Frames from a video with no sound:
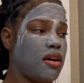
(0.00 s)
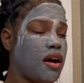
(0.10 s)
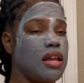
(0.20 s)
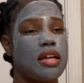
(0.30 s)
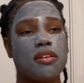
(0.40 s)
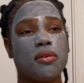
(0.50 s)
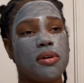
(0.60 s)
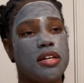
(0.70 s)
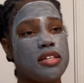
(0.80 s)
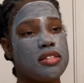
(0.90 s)
All I know
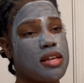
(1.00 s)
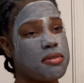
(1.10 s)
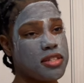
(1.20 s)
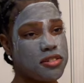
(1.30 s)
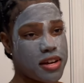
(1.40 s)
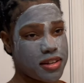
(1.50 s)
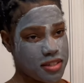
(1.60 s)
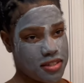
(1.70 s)
is that was a drastic